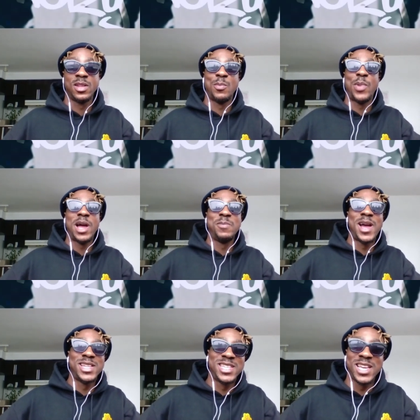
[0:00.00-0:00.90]
The
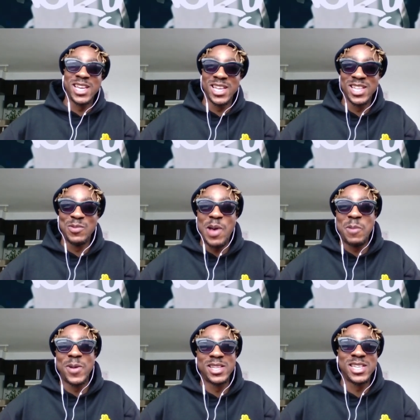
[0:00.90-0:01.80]
Batman thing. The
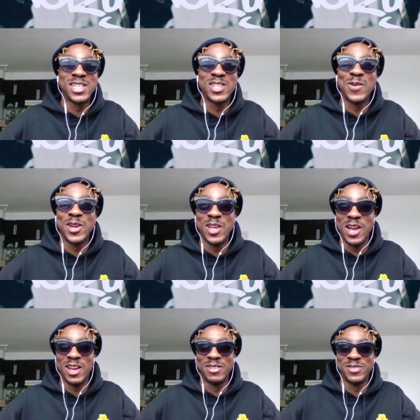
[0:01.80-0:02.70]
Batman thing is already
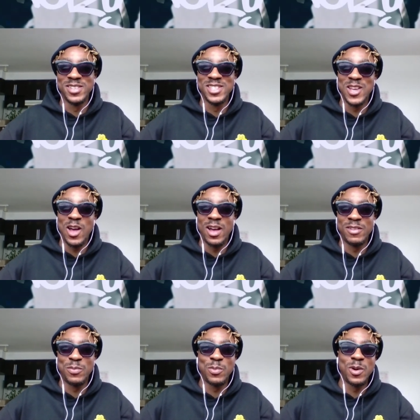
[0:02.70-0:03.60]
off. He's
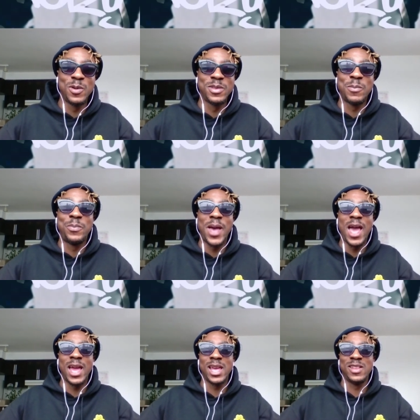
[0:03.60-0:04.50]
off, bro, with the
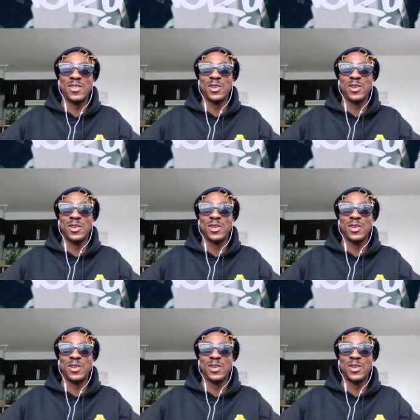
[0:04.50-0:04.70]
bag,